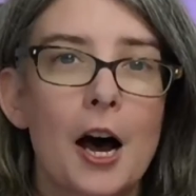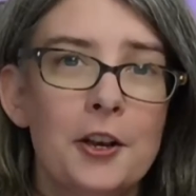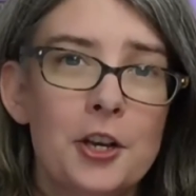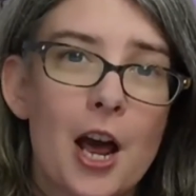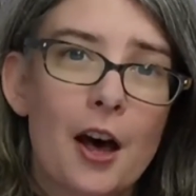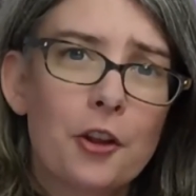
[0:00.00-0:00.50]

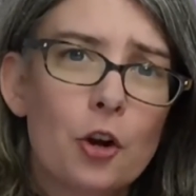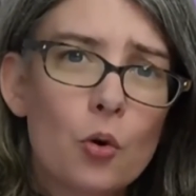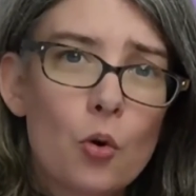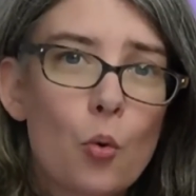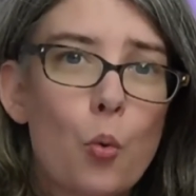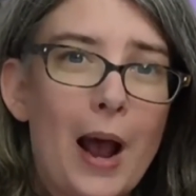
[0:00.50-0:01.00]
Another
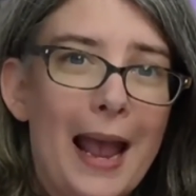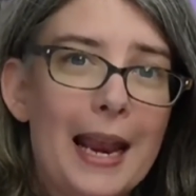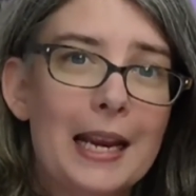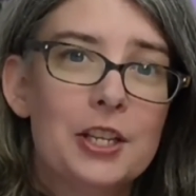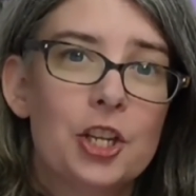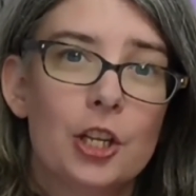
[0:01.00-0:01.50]

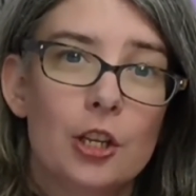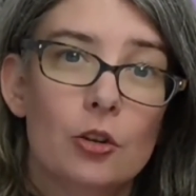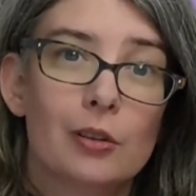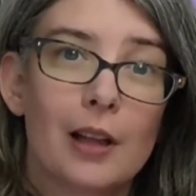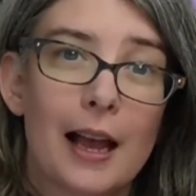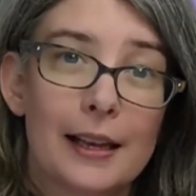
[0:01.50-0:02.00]
way to
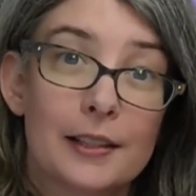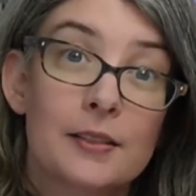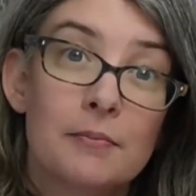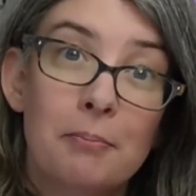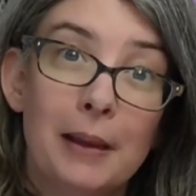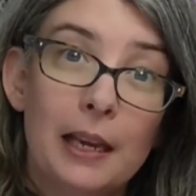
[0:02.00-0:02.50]
utilize
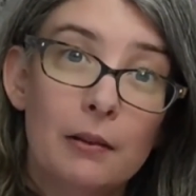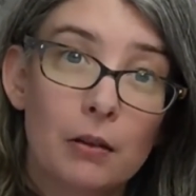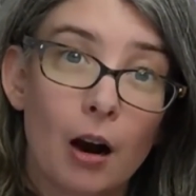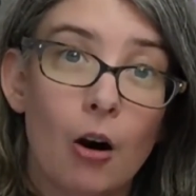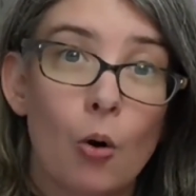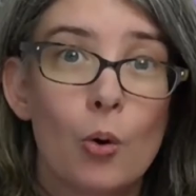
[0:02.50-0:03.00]

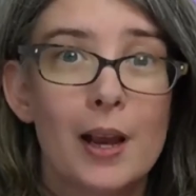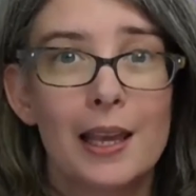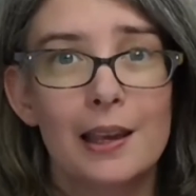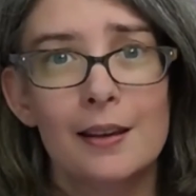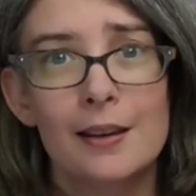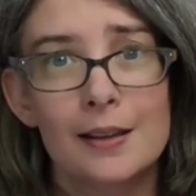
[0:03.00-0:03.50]
B-roll
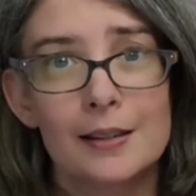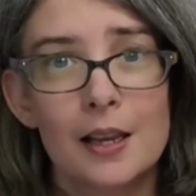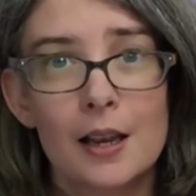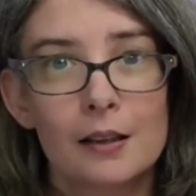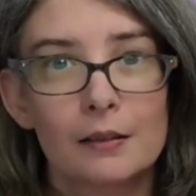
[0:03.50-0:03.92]
is,